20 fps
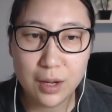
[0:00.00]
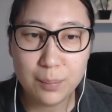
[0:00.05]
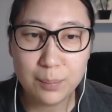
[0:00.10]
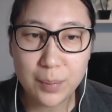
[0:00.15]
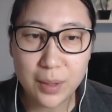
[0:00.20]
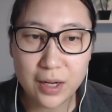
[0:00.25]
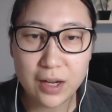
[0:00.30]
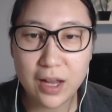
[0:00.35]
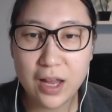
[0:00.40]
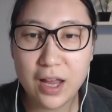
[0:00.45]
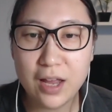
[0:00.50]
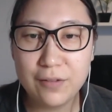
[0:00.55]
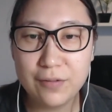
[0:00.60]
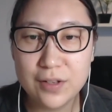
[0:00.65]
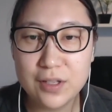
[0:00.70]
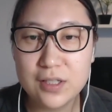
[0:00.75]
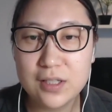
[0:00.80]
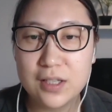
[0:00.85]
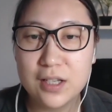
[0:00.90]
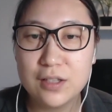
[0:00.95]
But if
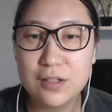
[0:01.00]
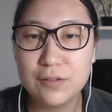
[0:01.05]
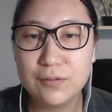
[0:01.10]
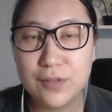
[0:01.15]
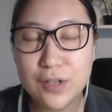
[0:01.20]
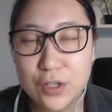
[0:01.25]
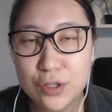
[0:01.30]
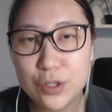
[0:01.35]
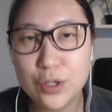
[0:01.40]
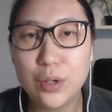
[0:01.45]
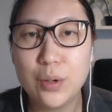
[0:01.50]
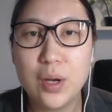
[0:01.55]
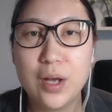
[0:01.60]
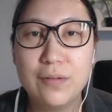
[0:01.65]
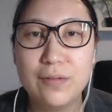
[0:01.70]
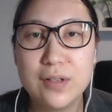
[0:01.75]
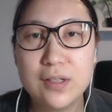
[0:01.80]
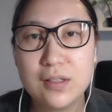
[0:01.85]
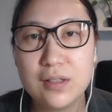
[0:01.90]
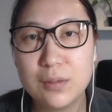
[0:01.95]
it's the individual, if
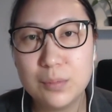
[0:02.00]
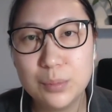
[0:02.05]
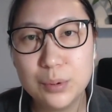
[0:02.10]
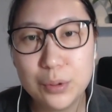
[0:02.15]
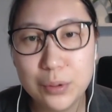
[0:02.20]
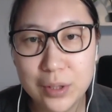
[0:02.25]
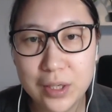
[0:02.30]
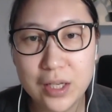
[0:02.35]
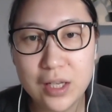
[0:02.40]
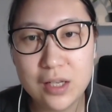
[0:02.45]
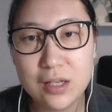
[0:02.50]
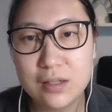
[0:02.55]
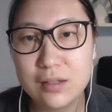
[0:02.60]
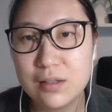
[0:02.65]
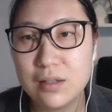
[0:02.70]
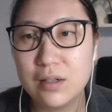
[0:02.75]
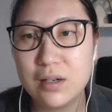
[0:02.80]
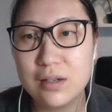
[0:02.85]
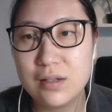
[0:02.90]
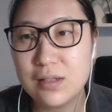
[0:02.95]
it's the employees
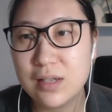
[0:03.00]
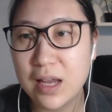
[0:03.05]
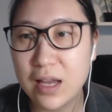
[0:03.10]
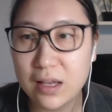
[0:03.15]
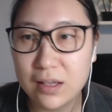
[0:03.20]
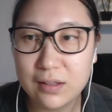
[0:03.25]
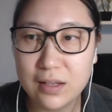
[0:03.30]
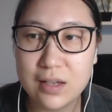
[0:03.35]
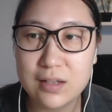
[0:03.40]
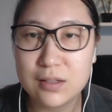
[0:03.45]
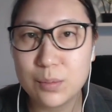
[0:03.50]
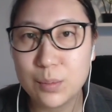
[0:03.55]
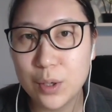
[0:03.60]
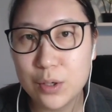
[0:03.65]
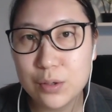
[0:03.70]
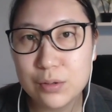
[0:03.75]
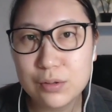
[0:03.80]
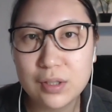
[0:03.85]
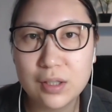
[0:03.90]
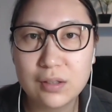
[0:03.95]
that are saying things and
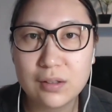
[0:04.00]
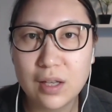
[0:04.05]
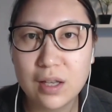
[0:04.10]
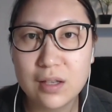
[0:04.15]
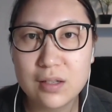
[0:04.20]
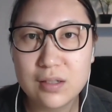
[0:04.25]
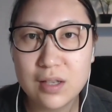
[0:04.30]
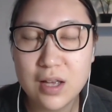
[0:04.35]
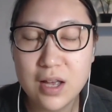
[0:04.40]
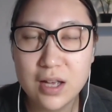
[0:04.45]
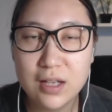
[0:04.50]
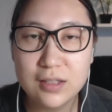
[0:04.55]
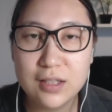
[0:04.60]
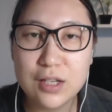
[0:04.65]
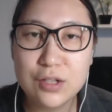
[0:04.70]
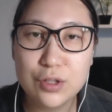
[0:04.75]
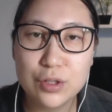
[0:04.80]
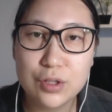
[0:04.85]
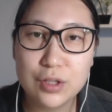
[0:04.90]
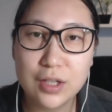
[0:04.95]
posting things,
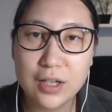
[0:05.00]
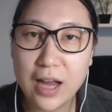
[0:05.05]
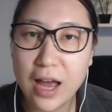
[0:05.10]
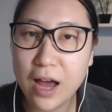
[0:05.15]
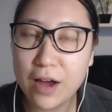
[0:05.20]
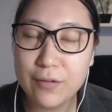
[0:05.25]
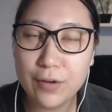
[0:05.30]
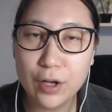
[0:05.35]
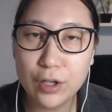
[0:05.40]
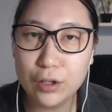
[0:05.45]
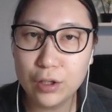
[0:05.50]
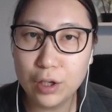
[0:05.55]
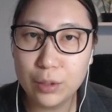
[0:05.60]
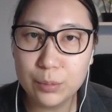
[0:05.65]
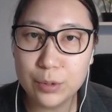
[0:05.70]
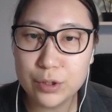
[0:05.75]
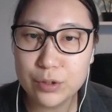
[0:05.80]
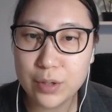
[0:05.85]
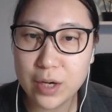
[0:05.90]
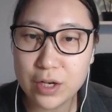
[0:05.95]
that's just going to have a lot
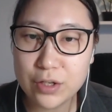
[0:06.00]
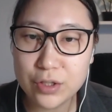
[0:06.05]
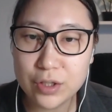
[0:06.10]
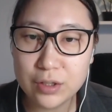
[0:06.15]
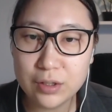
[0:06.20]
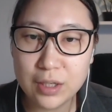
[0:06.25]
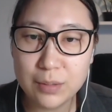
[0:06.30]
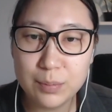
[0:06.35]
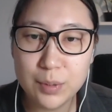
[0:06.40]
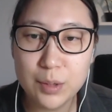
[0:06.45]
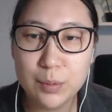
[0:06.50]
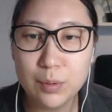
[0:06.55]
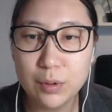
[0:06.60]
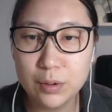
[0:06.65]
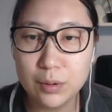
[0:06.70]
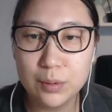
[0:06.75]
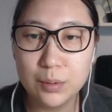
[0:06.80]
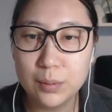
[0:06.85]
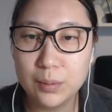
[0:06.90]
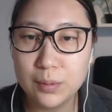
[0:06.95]
more traction. And
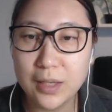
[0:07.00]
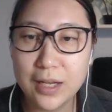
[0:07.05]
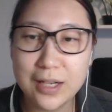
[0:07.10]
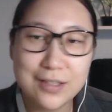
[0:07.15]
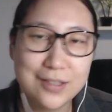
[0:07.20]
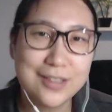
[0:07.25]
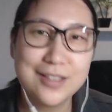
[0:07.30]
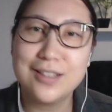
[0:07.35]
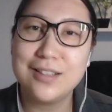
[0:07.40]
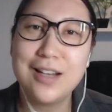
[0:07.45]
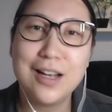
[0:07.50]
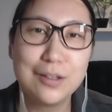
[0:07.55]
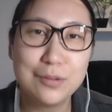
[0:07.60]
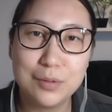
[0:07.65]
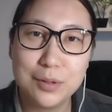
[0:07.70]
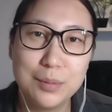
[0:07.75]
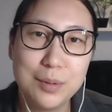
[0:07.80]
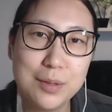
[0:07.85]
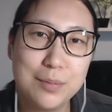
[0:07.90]
people like to connect with